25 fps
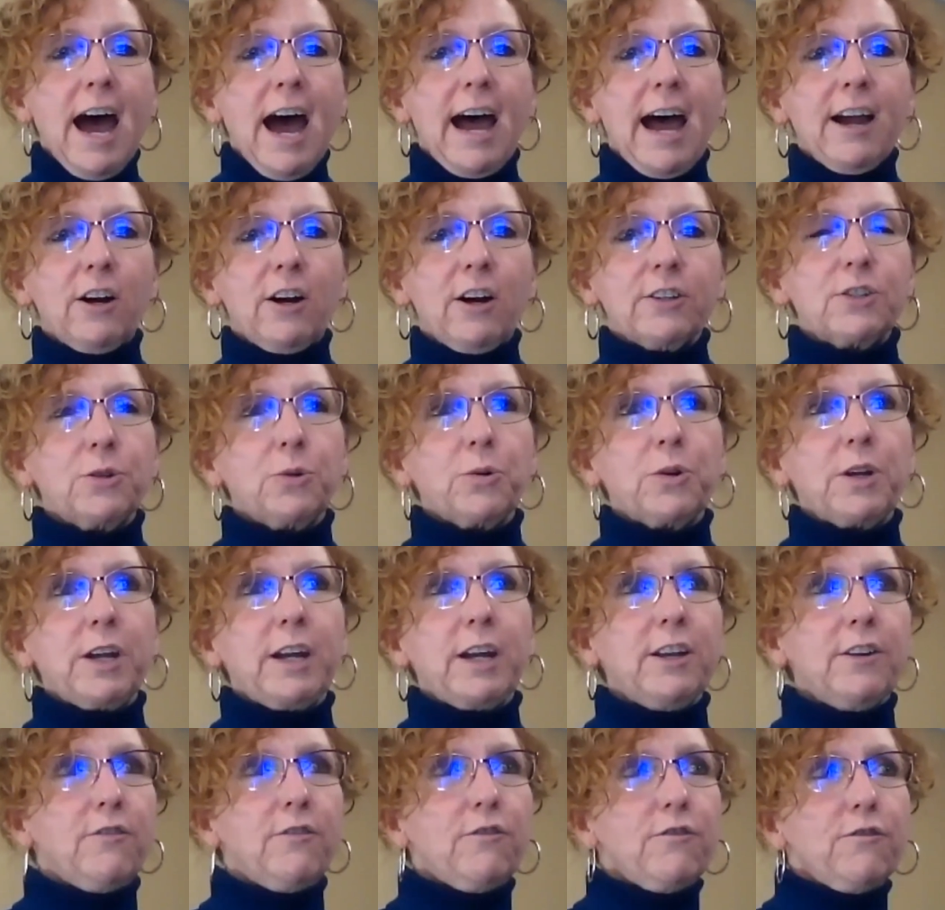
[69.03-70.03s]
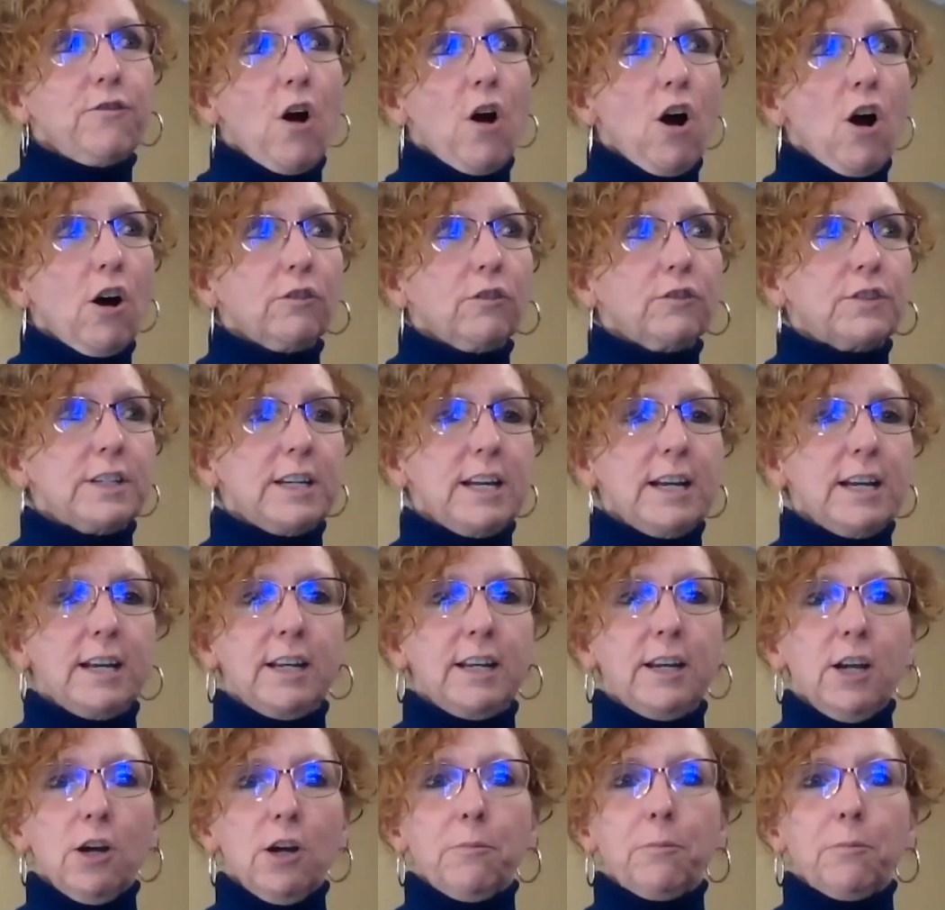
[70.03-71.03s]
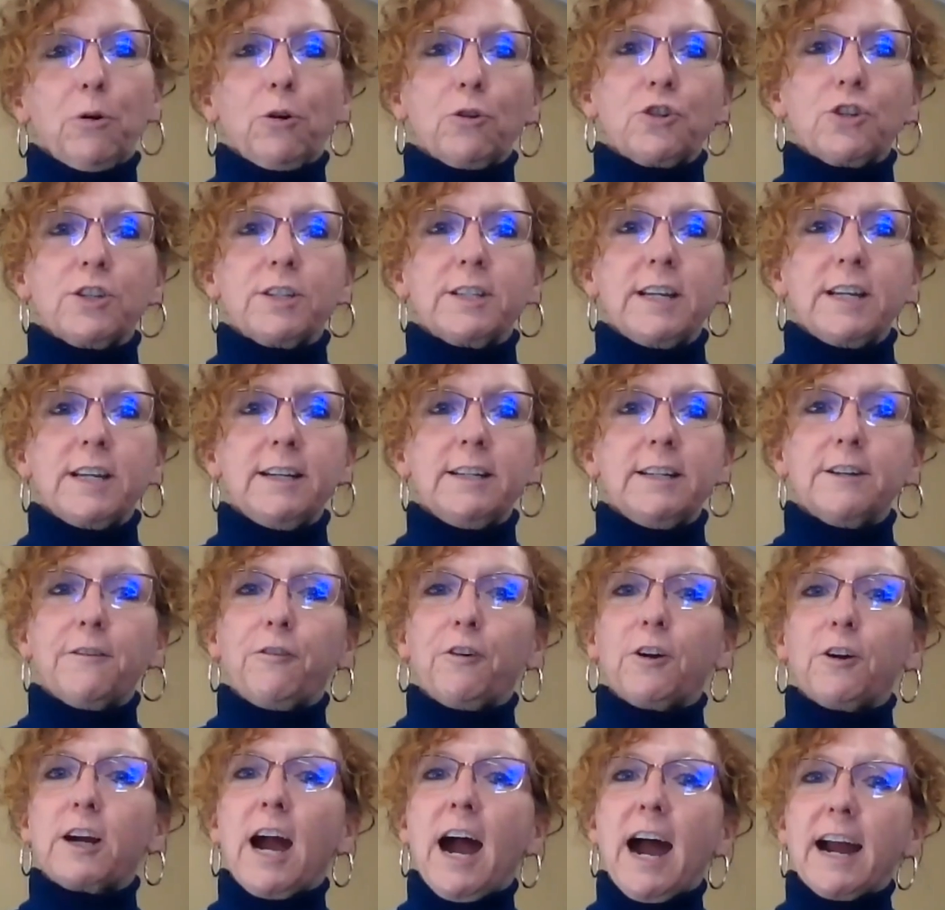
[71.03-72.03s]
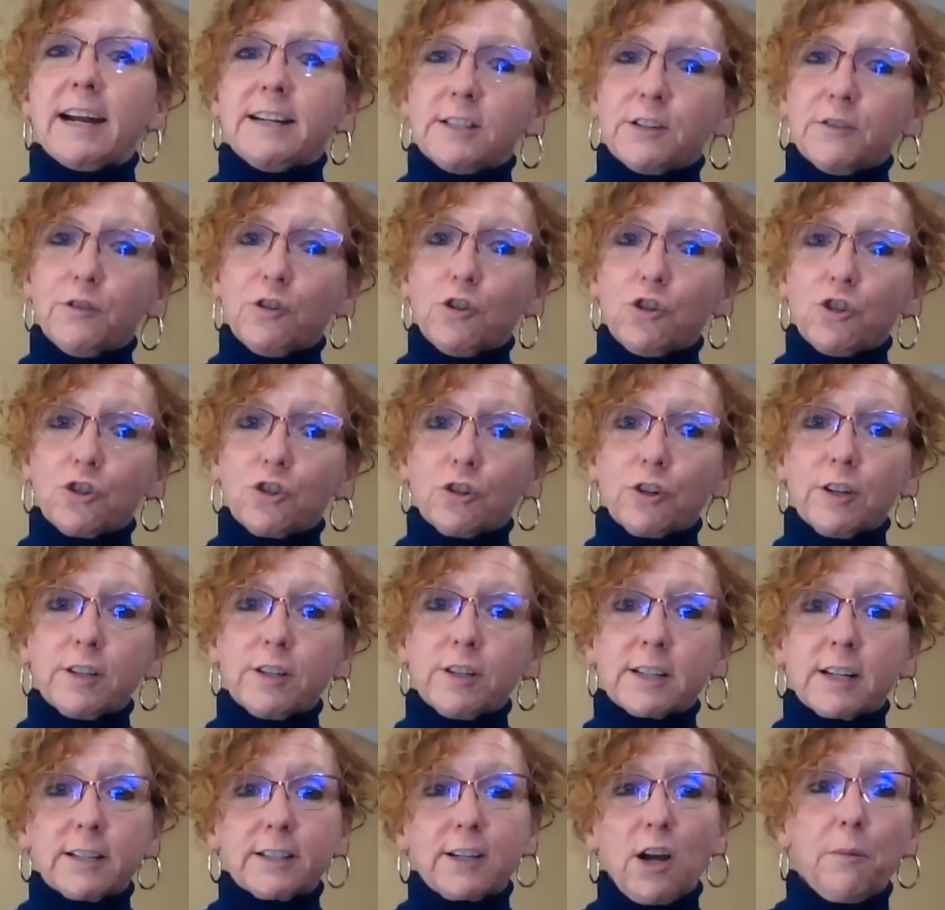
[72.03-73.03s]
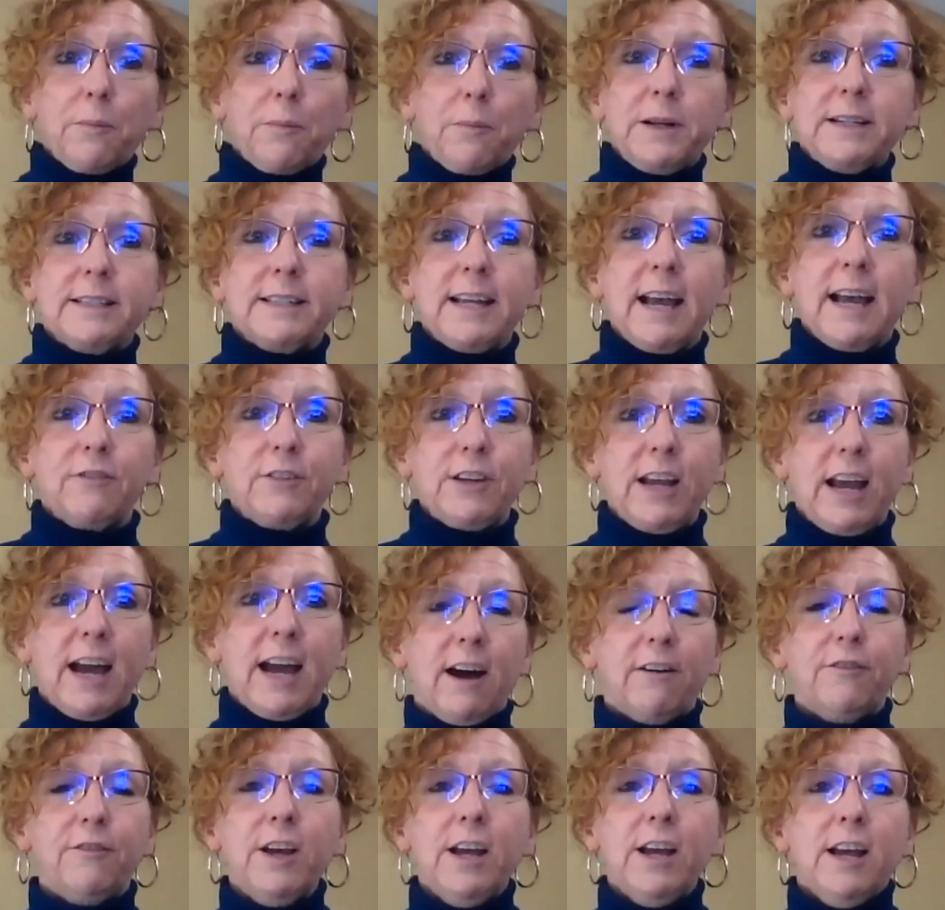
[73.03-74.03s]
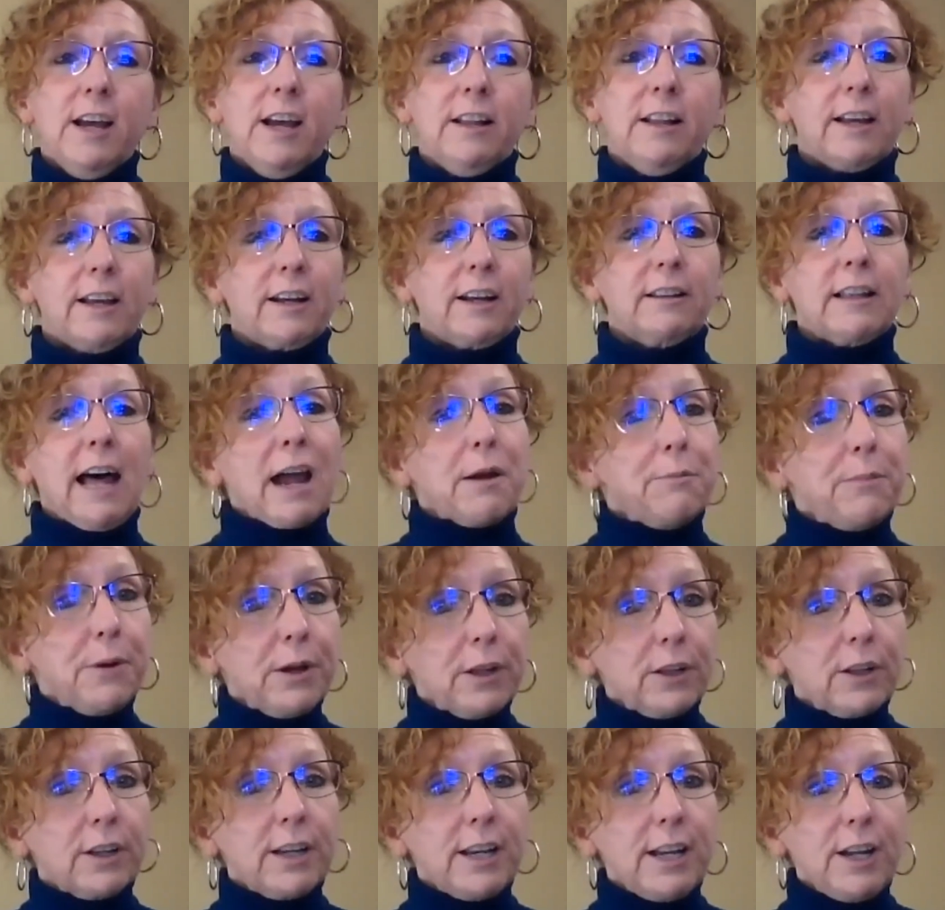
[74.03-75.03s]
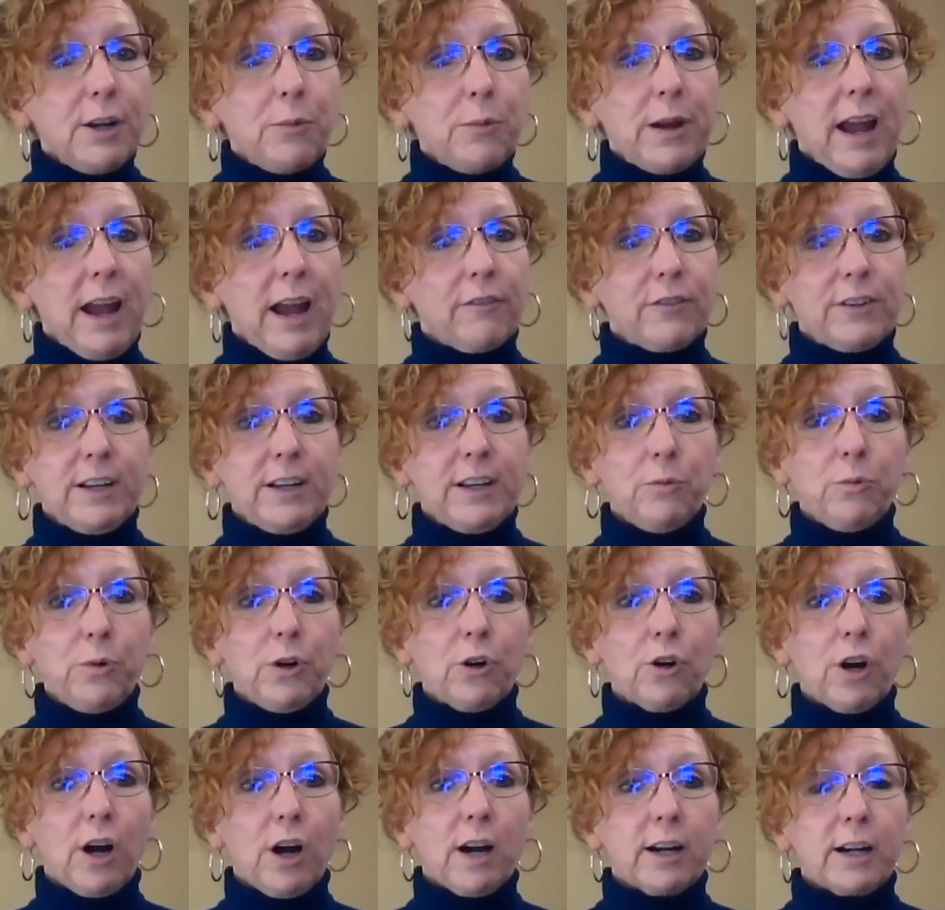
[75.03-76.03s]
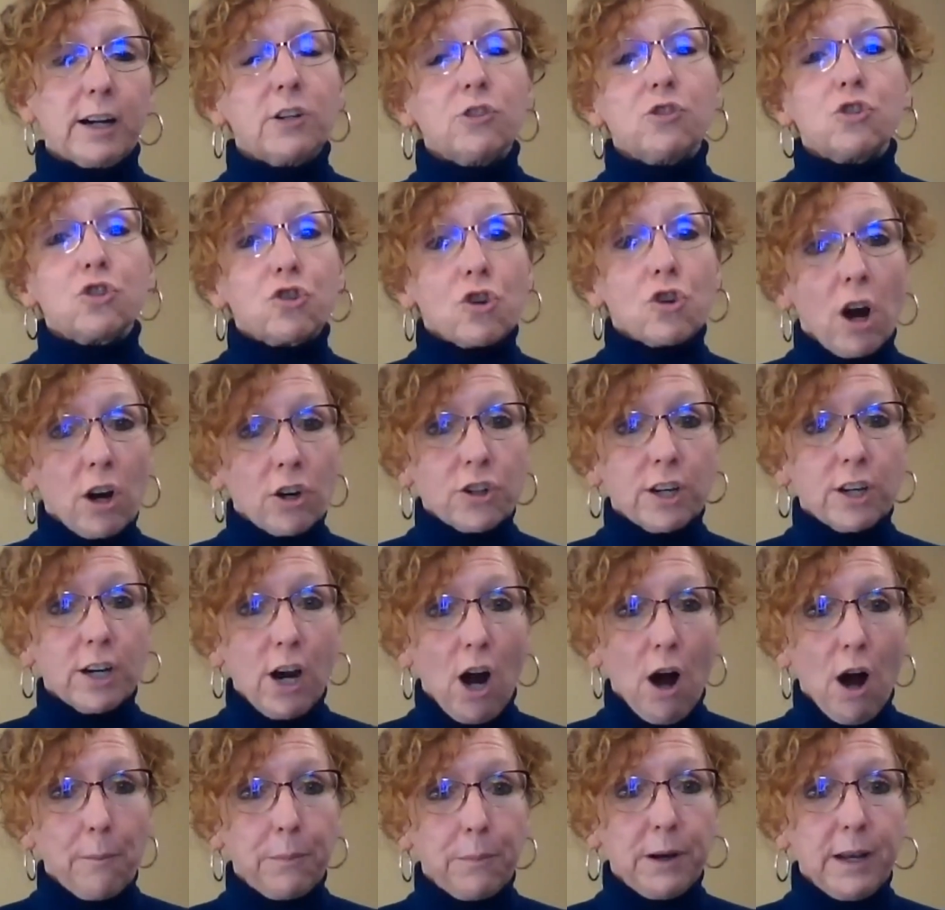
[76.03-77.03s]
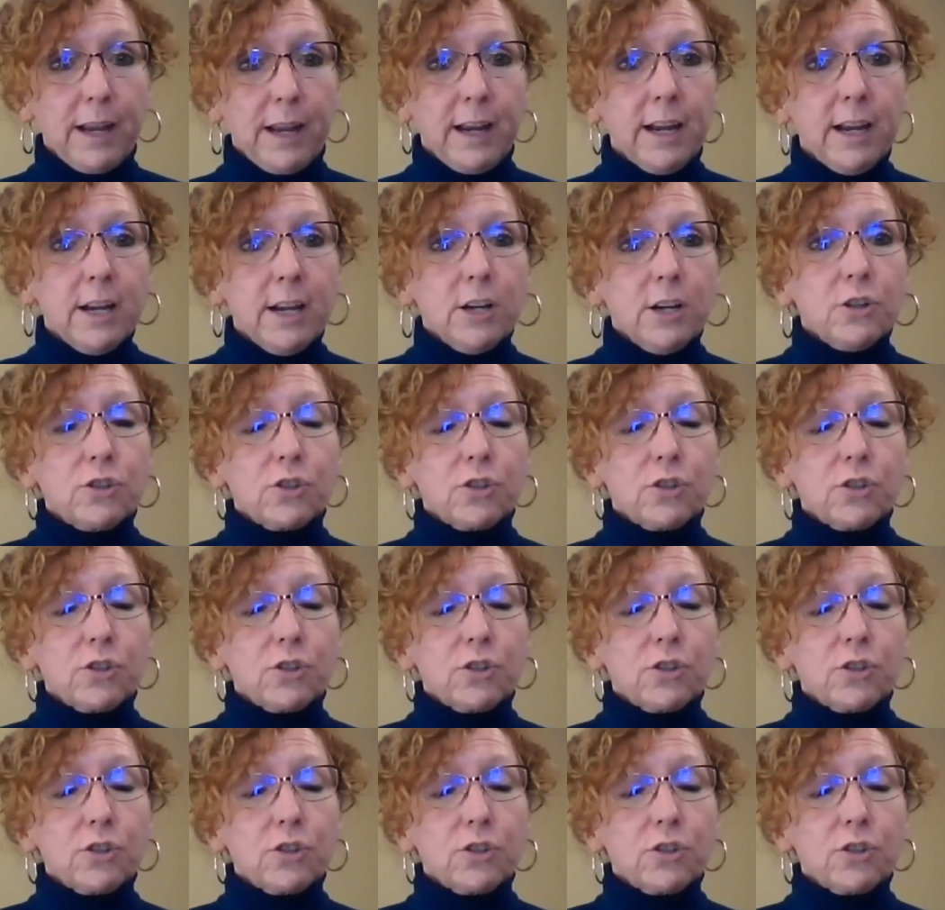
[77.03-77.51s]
I also get involved in purchasing different kinds of insurance because companies have to have like liability. We're a construction company.